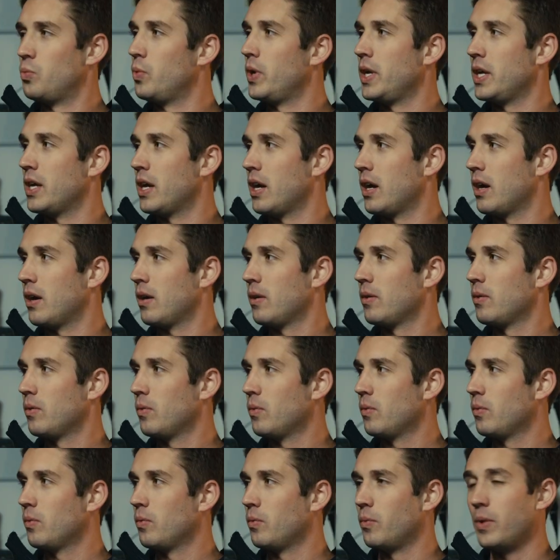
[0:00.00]
We
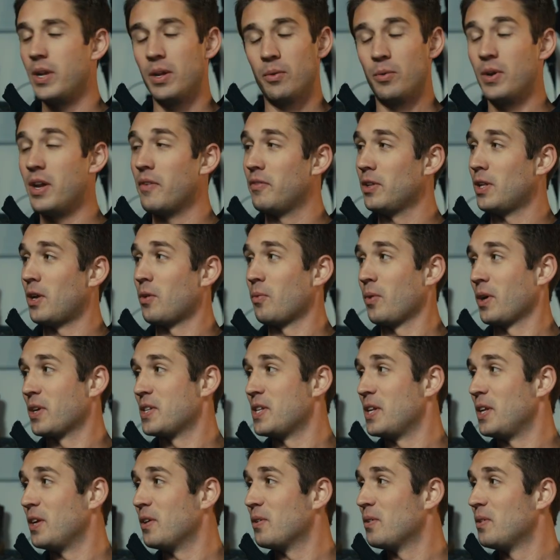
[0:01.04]
have a lot of work
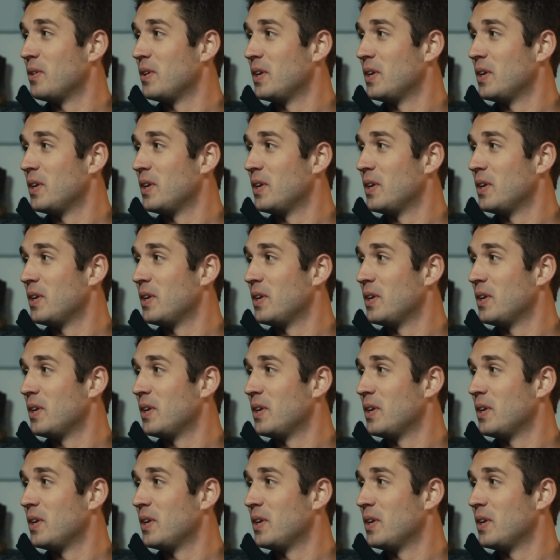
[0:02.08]
to do.